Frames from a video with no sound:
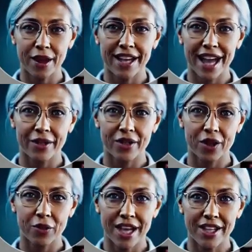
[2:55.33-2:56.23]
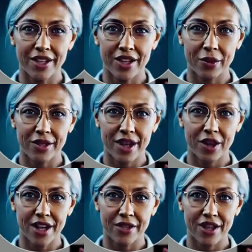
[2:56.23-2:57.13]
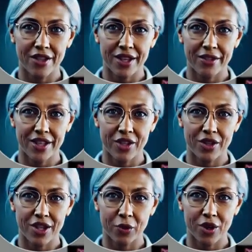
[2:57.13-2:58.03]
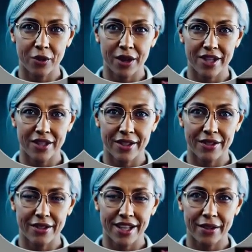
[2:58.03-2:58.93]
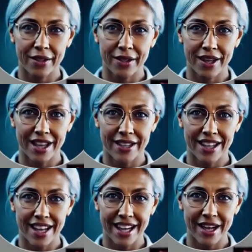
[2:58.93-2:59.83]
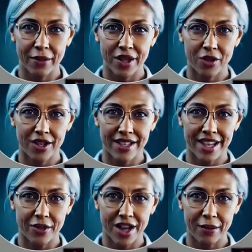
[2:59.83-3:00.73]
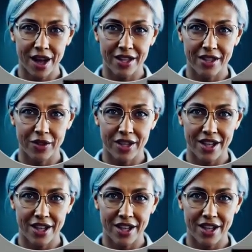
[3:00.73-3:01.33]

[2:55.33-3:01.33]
By capturing relationships across various features in real patients, the synthetic data can be used to generate models